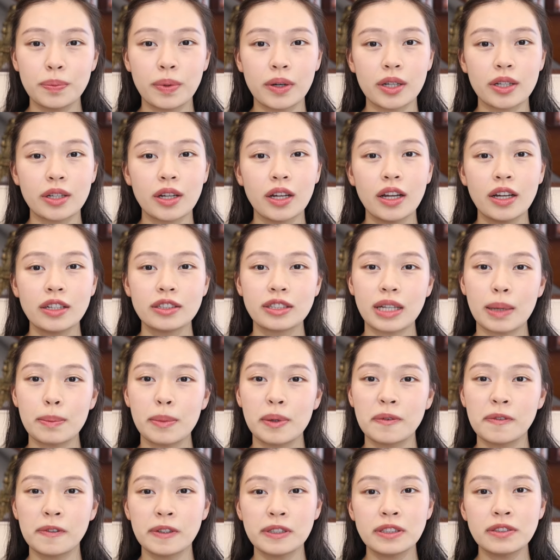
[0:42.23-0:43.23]
but some
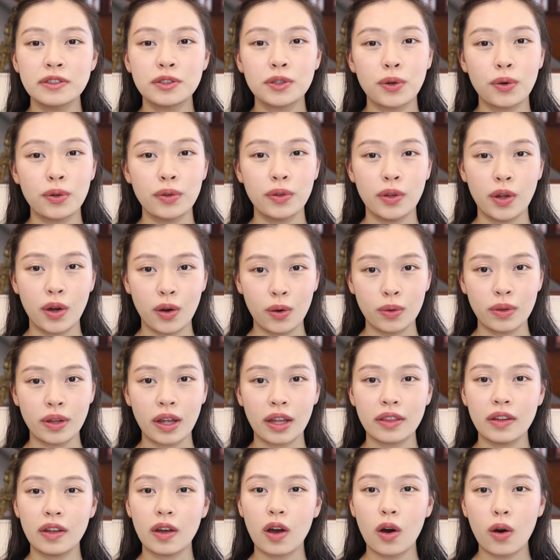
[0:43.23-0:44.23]
of us don't know
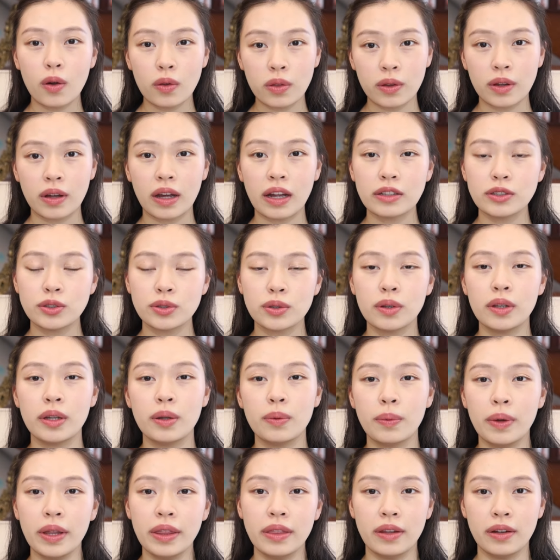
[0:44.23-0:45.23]
that the author actually
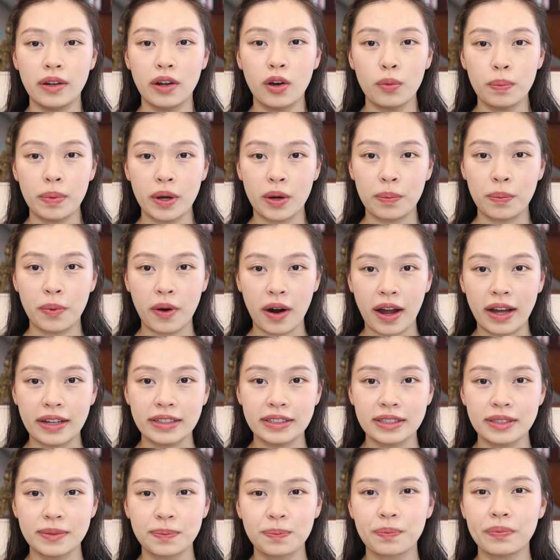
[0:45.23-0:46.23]
won the Nobel
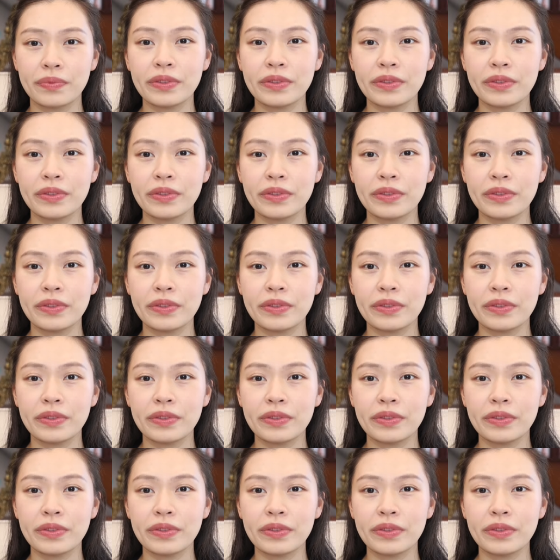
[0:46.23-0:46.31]
Prize.